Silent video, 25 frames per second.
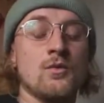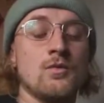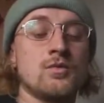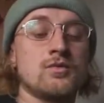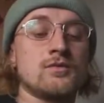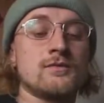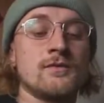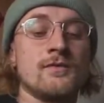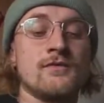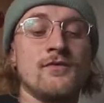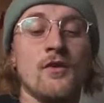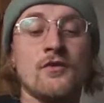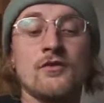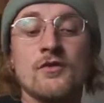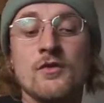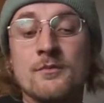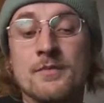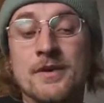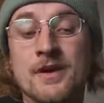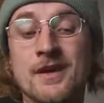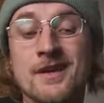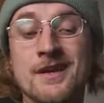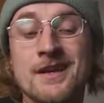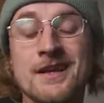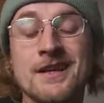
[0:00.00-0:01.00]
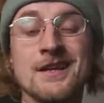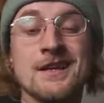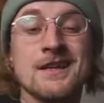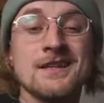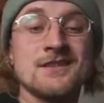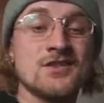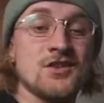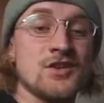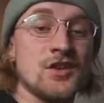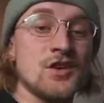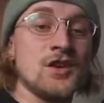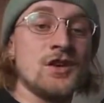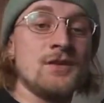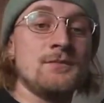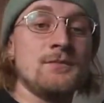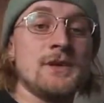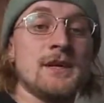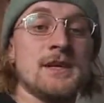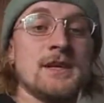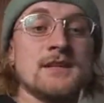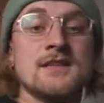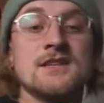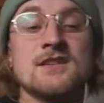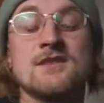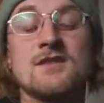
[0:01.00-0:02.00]
vulnerability is good
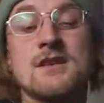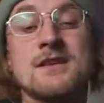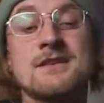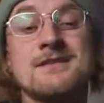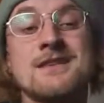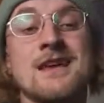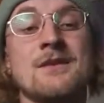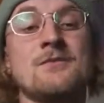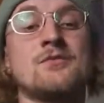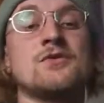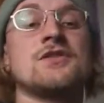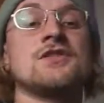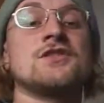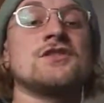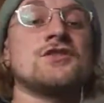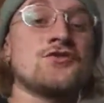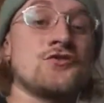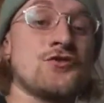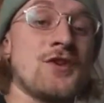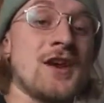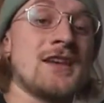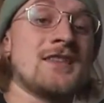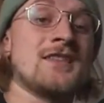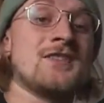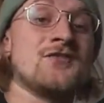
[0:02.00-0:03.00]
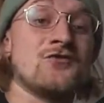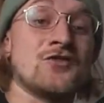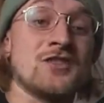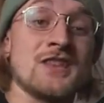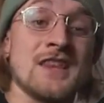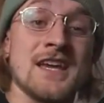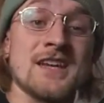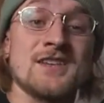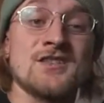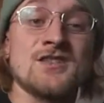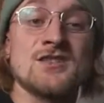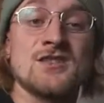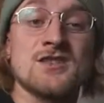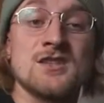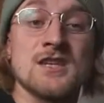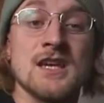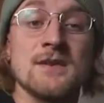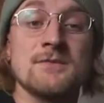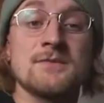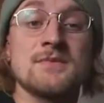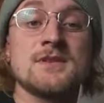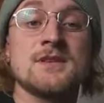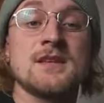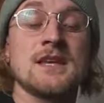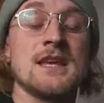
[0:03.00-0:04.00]
because it is able to strengthen
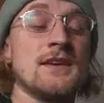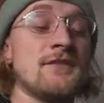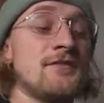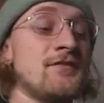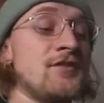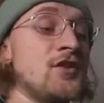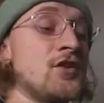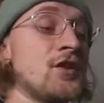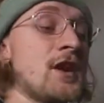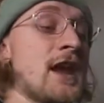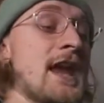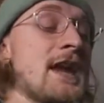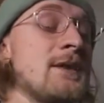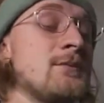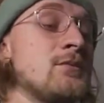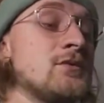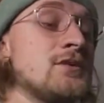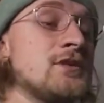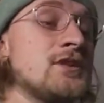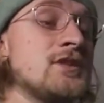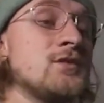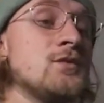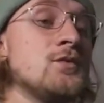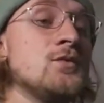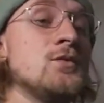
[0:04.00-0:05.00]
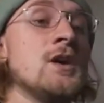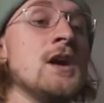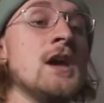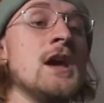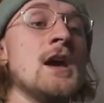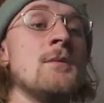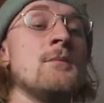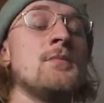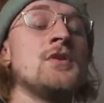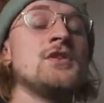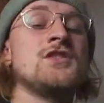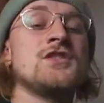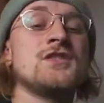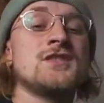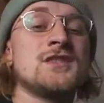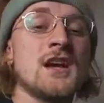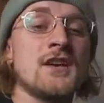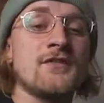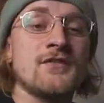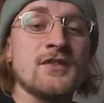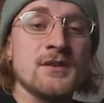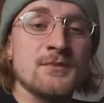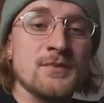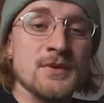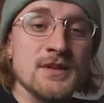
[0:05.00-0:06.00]
relationships. If you're able to put
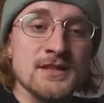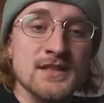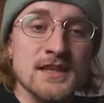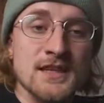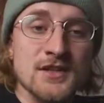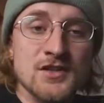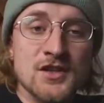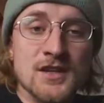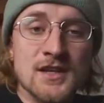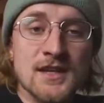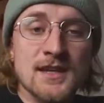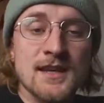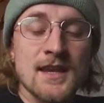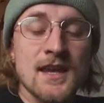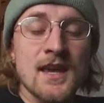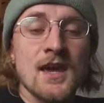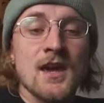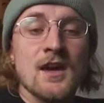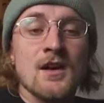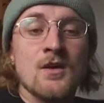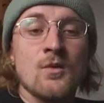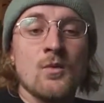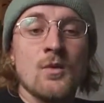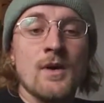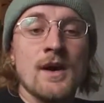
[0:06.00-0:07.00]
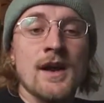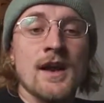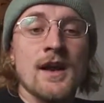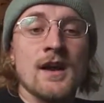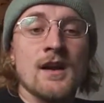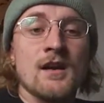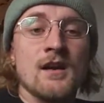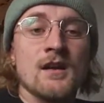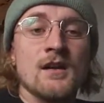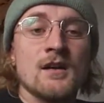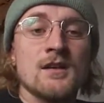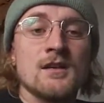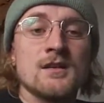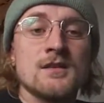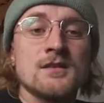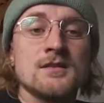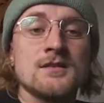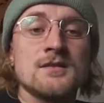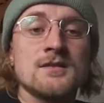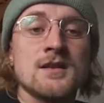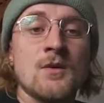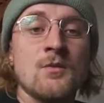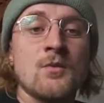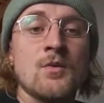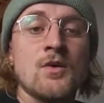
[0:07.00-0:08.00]
yourself in a position where
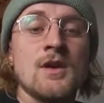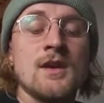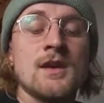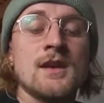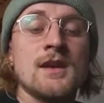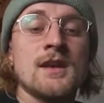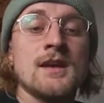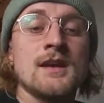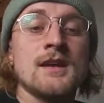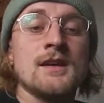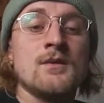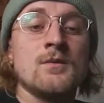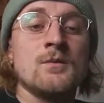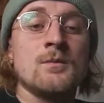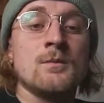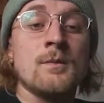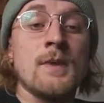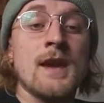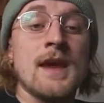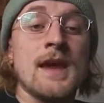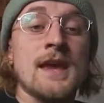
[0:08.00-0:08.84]
someone may